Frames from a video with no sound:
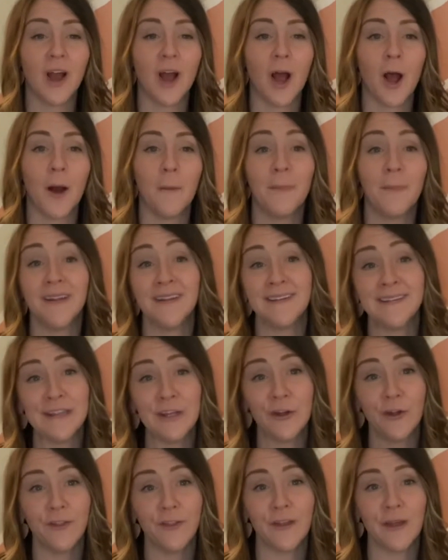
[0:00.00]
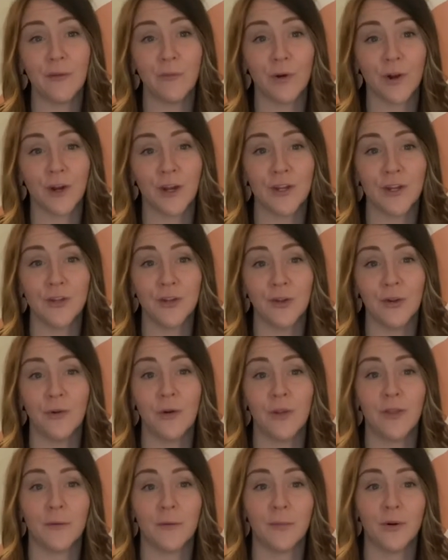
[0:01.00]
um, but until then, we're gonna
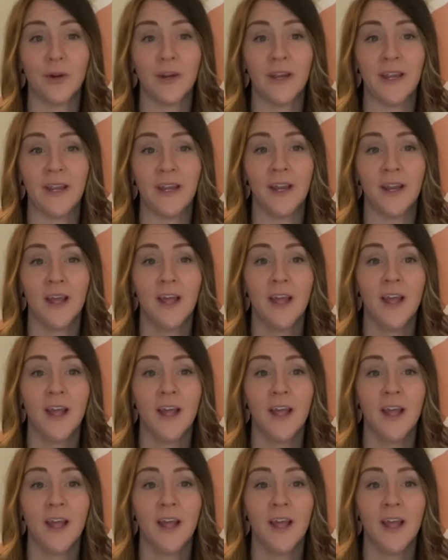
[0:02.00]
do the marine